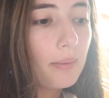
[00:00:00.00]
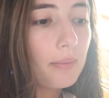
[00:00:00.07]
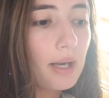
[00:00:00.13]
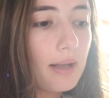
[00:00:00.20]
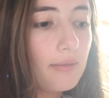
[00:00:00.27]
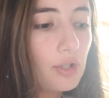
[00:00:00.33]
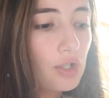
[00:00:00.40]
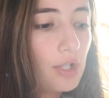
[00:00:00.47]
I'm
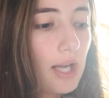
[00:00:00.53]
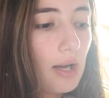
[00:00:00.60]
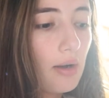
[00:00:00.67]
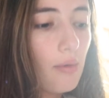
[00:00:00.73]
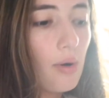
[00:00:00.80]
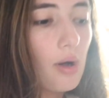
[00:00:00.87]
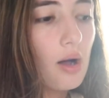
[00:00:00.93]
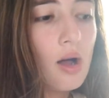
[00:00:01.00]
gonna have a
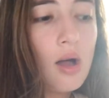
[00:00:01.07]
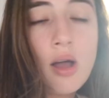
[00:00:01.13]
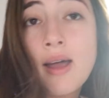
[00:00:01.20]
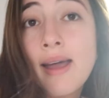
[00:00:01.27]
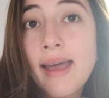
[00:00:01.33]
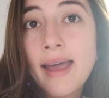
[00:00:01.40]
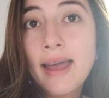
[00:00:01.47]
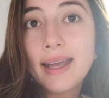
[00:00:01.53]
shower
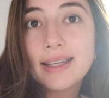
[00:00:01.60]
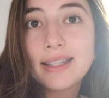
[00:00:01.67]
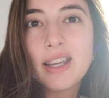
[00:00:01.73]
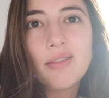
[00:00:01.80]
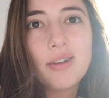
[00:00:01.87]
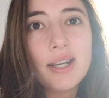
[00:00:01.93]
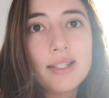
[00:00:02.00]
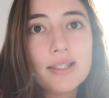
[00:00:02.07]
and
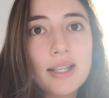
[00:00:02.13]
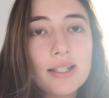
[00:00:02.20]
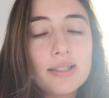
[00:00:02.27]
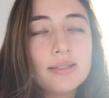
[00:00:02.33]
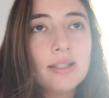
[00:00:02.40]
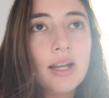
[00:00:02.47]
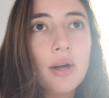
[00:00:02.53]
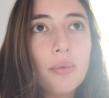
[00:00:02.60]
get ready to like
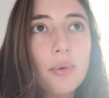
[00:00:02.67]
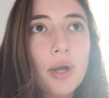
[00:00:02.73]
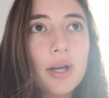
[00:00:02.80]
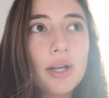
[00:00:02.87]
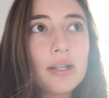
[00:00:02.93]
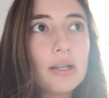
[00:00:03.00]
start work,